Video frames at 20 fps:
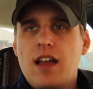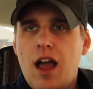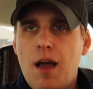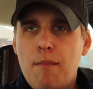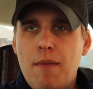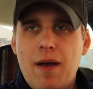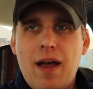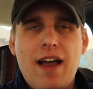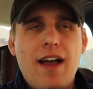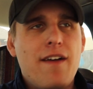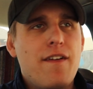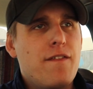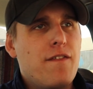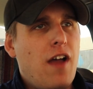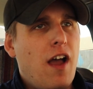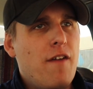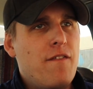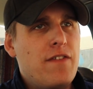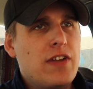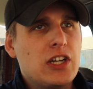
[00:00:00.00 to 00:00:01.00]
I
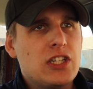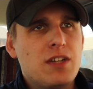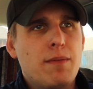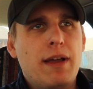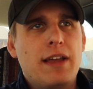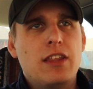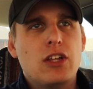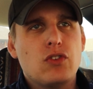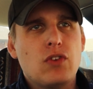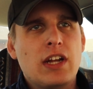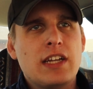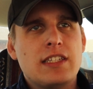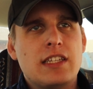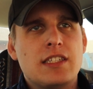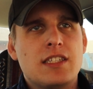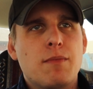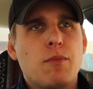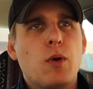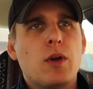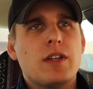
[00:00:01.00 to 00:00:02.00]
finished up making the drinks,
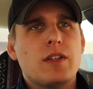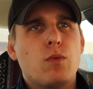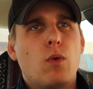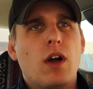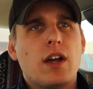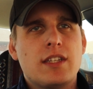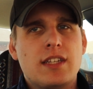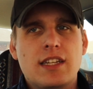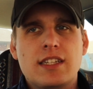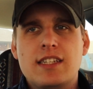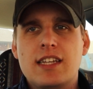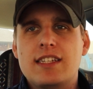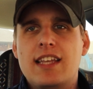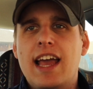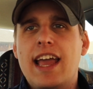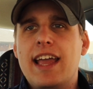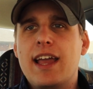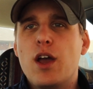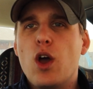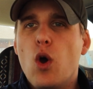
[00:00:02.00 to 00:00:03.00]
and someone walks in and says,
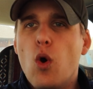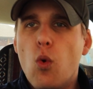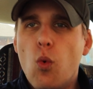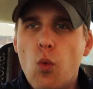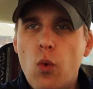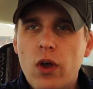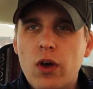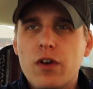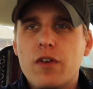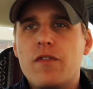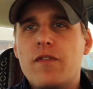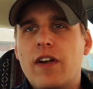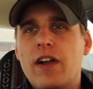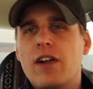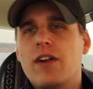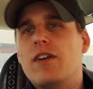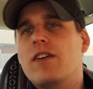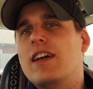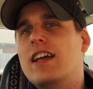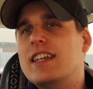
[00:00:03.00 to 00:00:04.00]
hey, Will
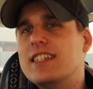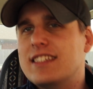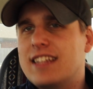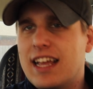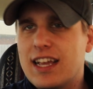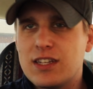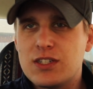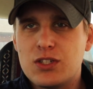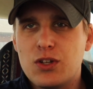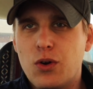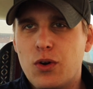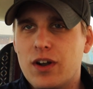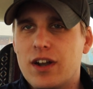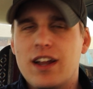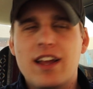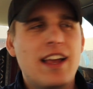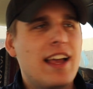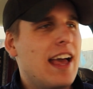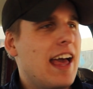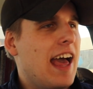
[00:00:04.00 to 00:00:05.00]
Ferrell is next
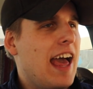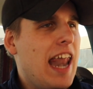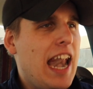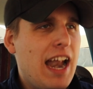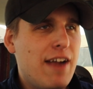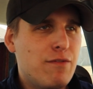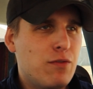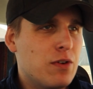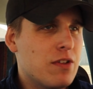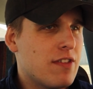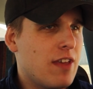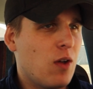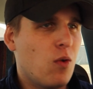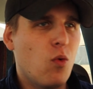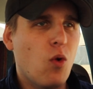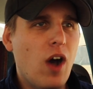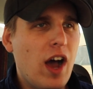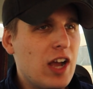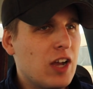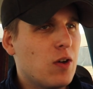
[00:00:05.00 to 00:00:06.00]
door. And everyone's like,
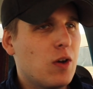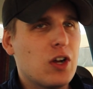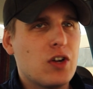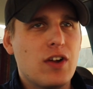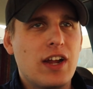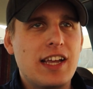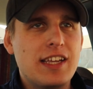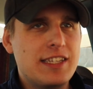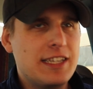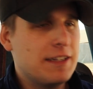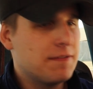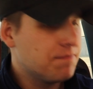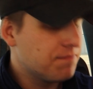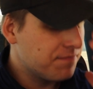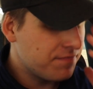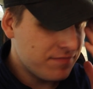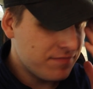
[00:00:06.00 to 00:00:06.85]
what? Going crazy.